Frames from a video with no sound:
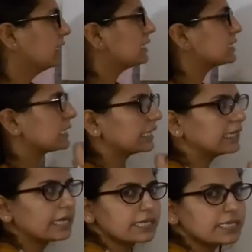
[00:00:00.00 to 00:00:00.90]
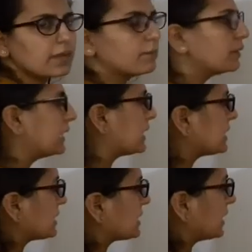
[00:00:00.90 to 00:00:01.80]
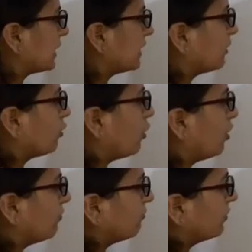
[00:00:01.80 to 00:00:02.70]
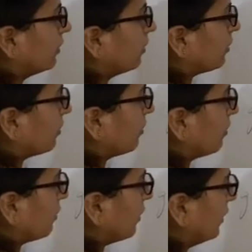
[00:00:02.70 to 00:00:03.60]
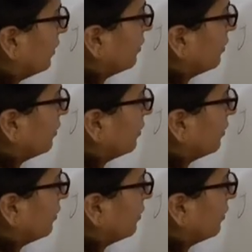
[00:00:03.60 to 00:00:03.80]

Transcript: Second example is setting of curd